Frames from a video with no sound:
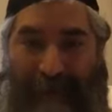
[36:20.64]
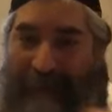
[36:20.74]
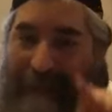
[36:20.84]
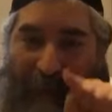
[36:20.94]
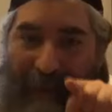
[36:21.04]

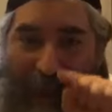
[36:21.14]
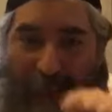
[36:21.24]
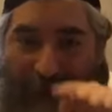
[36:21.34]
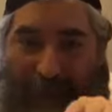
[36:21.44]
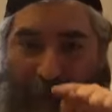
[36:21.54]
It's not
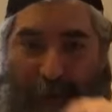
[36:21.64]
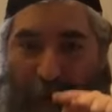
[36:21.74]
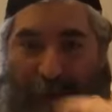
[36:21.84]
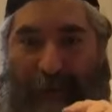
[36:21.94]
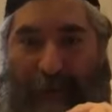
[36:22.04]
directed
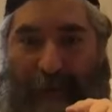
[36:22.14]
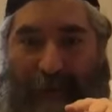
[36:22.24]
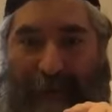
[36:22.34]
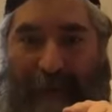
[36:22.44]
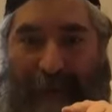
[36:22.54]
towards you.
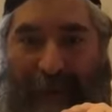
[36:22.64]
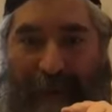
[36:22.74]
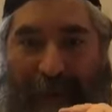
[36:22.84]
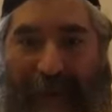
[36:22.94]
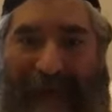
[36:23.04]

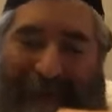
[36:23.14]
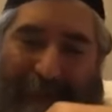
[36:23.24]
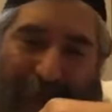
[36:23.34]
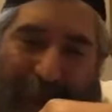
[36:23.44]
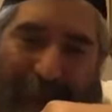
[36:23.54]
And
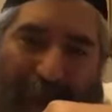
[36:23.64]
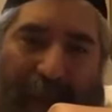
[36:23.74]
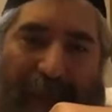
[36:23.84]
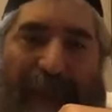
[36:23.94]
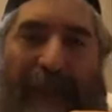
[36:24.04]
by
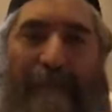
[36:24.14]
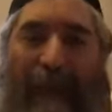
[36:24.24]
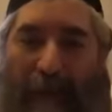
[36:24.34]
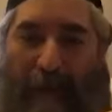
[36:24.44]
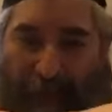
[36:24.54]

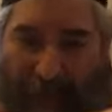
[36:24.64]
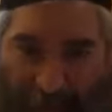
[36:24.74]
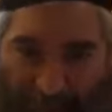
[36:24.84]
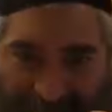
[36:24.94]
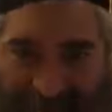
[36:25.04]

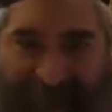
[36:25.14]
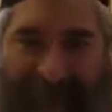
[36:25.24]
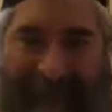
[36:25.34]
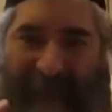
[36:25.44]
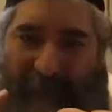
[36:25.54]

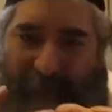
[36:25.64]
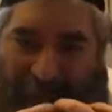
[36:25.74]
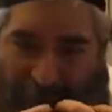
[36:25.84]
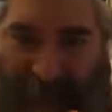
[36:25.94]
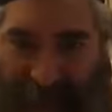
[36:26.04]
embracing that
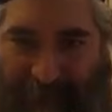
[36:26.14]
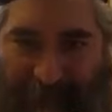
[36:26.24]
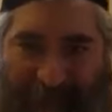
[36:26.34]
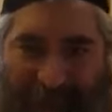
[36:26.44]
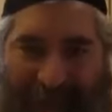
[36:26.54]
universal
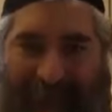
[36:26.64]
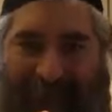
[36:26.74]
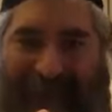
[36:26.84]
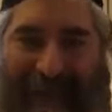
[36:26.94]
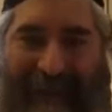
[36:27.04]

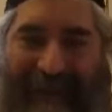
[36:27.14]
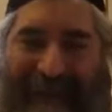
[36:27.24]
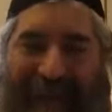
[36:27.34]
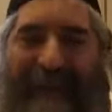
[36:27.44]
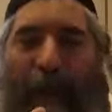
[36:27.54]
beracha,
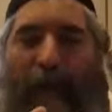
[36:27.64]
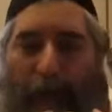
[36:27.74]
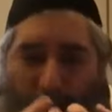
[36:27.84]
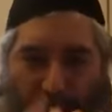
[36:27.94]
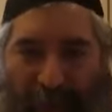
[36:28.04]
that's how
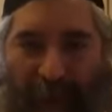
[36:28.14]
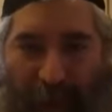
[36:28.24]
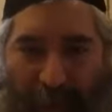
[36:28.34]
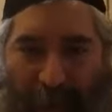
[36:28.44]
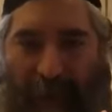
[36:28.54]
you
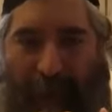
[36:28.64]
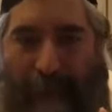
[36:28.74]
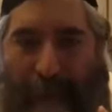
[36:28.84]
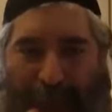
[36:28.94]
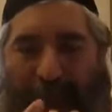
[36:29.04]
become
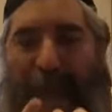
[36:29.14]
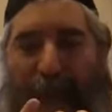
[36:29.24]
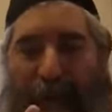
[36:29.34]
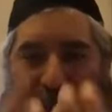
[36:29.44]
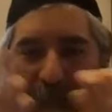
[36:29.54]

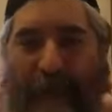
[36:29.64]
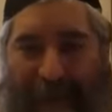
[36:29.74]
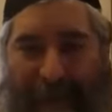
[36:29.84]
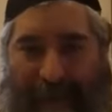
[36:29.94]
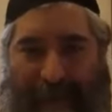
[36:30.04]
impactful
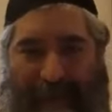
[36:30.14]
universally.